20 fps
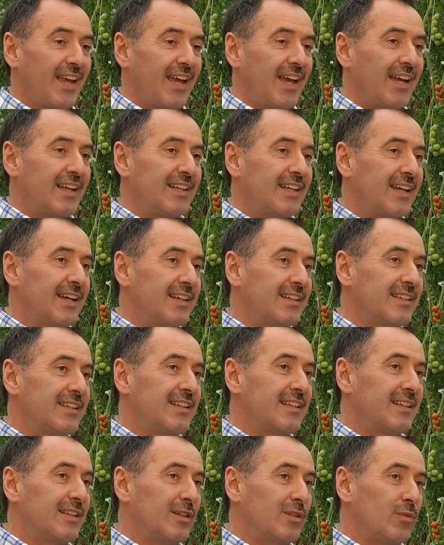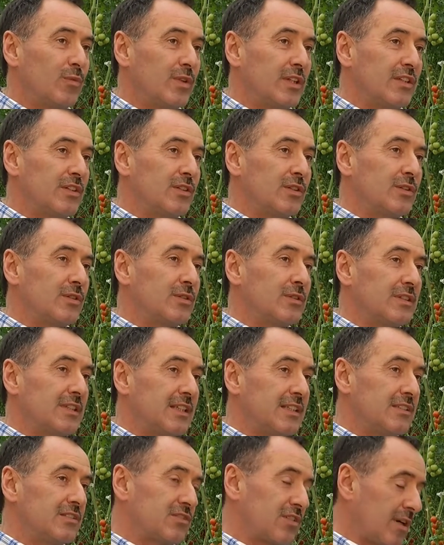And then we do
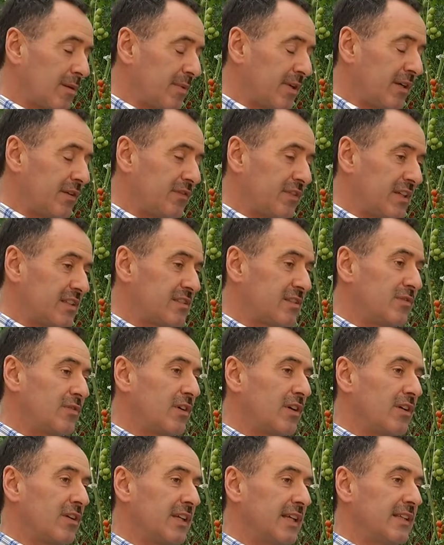the Strawberry Festival,